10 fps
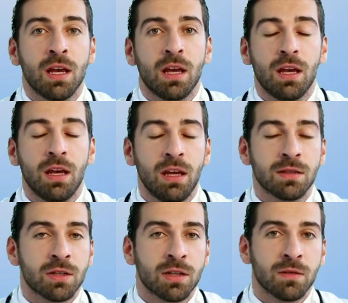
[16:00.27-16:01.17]
a diet,
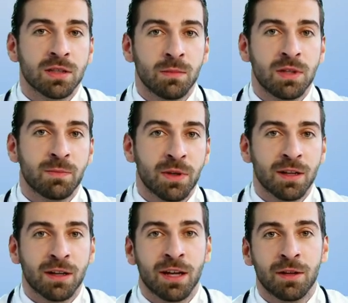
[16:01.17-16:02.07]
it's a
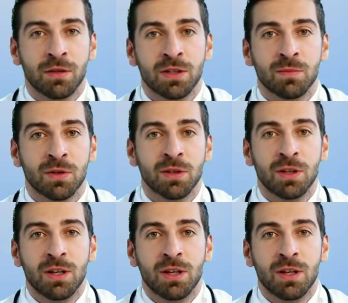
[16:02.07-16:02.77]
protocol,